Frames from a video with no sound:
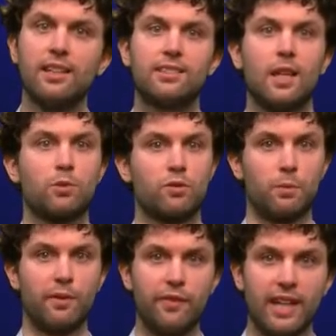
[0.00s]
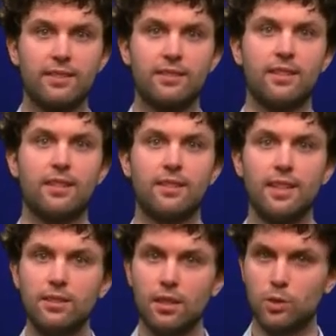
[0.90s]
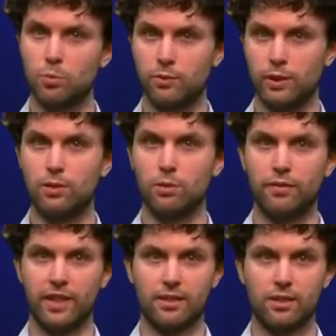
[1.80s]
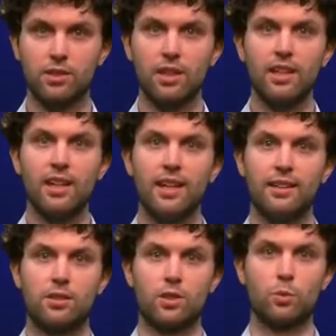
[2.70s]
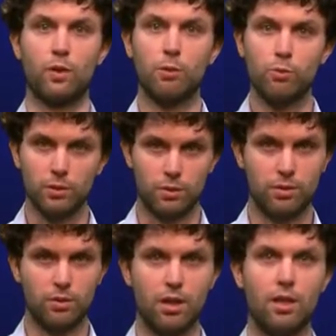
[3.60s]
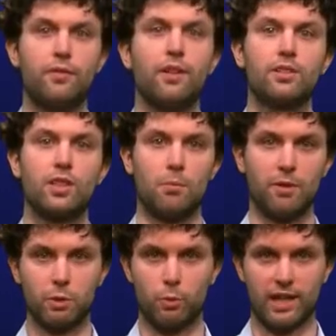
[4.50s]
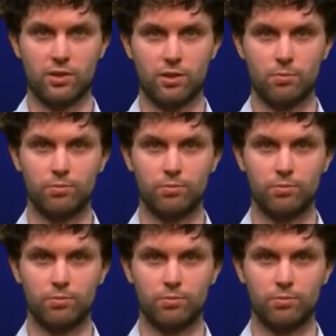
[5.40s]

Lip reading: stems from the fact that the distance between two vectors is the square root of a sum of squares.